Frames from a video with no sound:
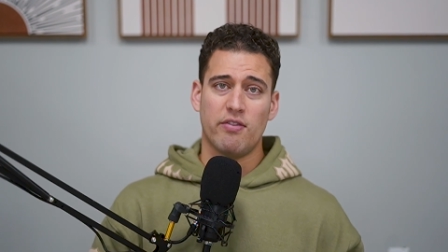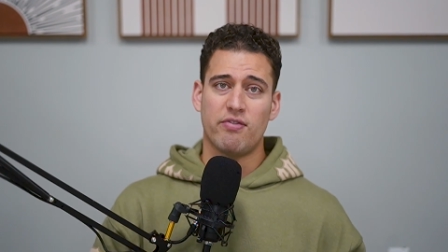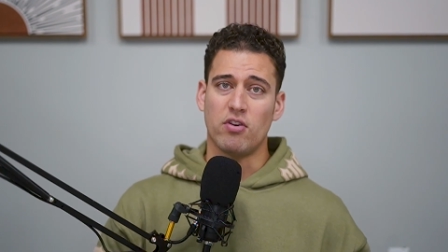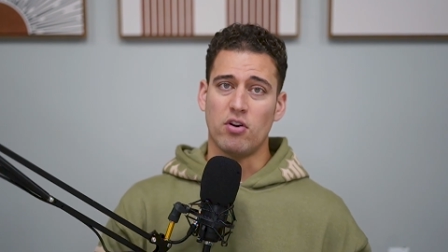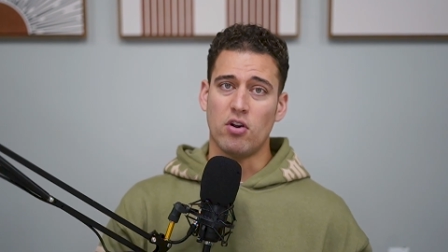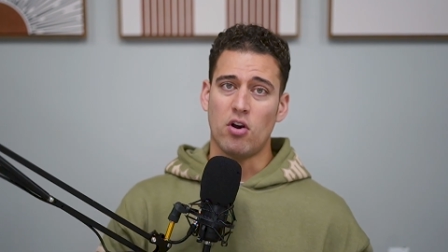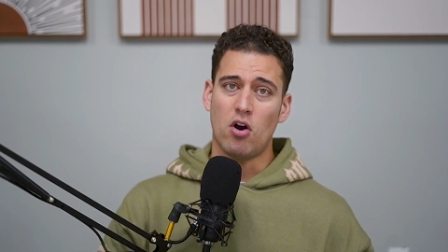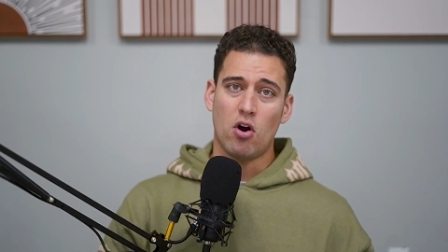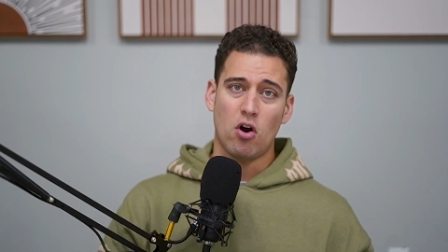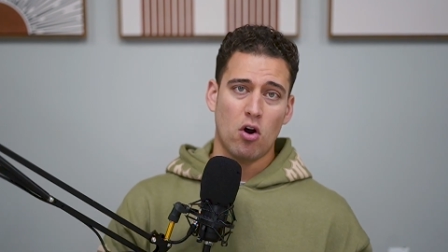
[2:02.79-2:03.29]

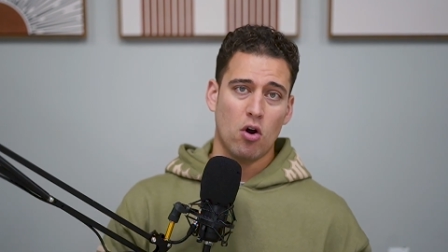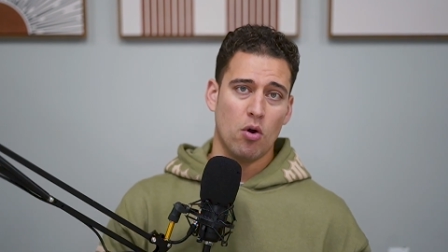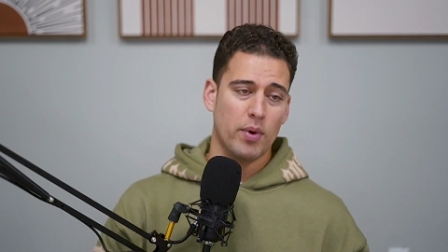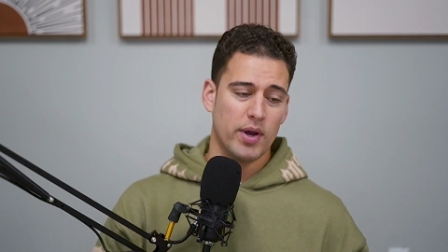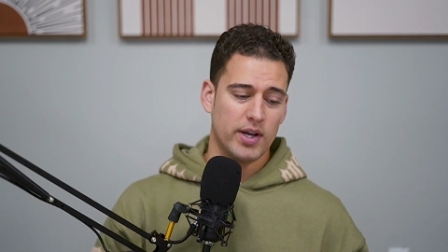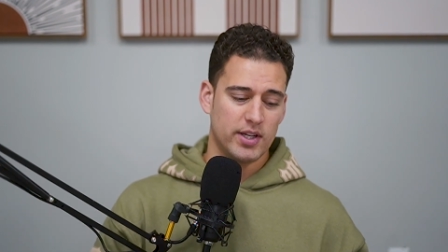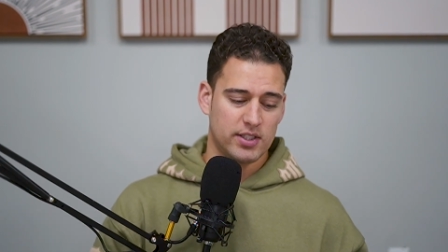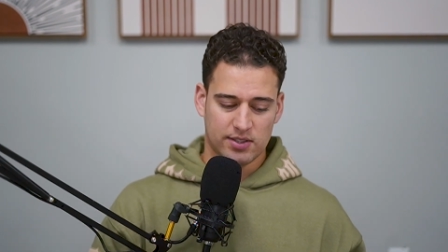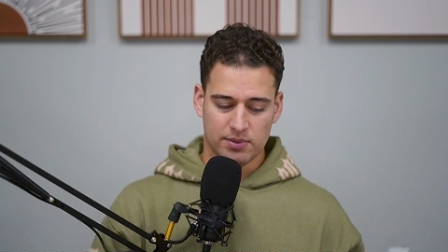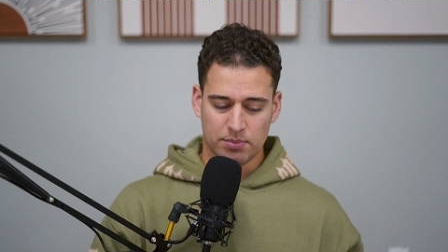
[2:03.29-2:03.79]
for
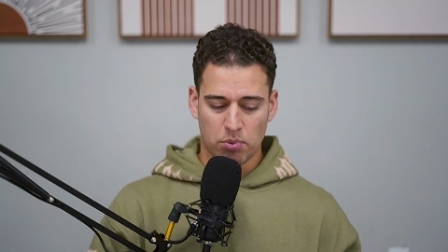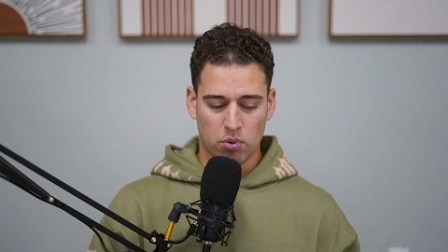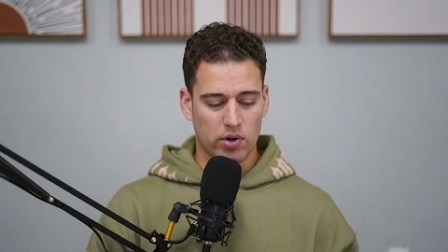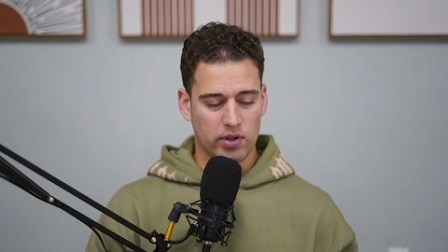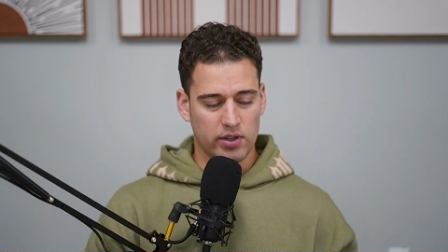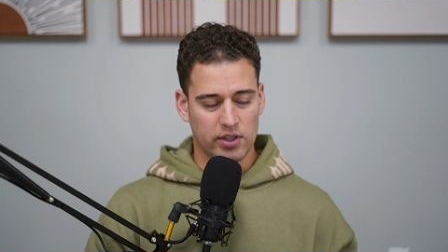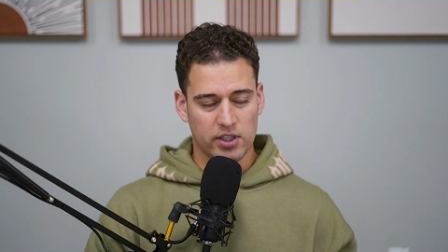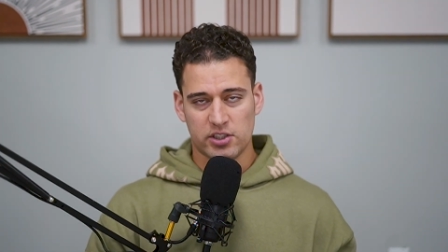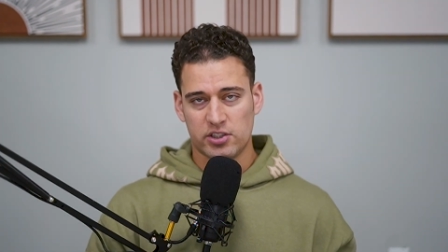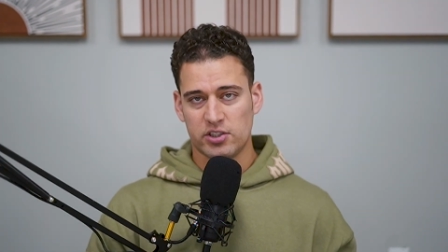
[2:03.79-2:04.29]
always
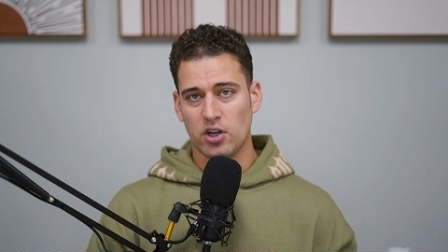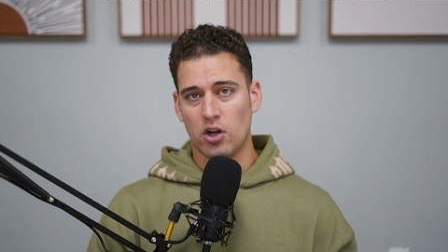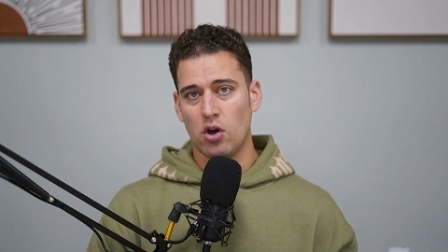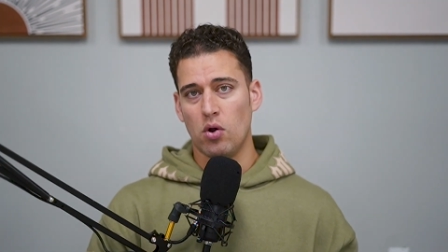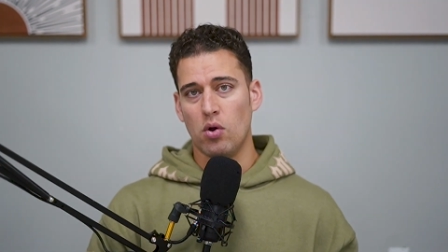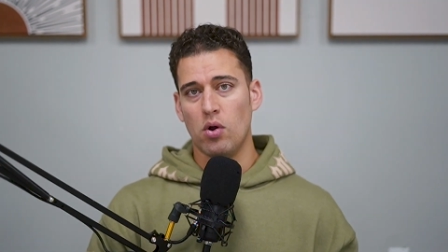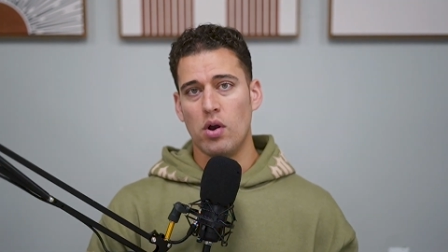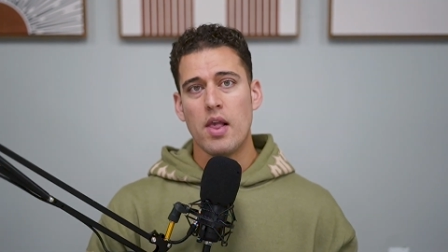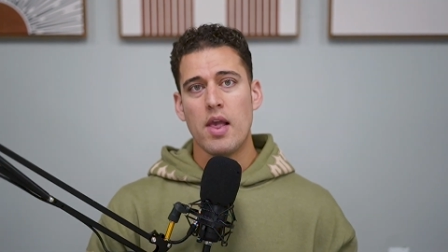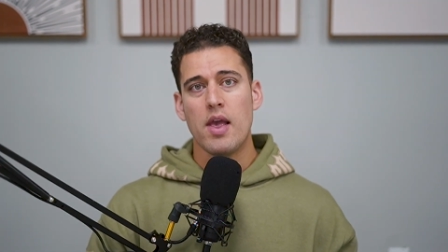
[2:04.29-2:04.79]
supporting the
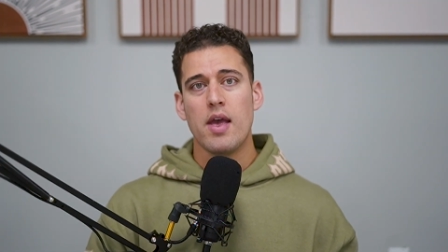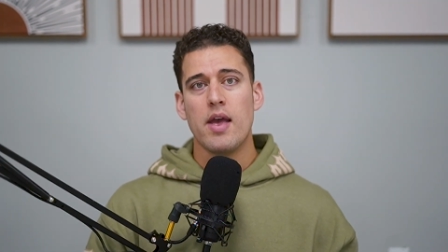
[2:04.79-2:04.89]
show,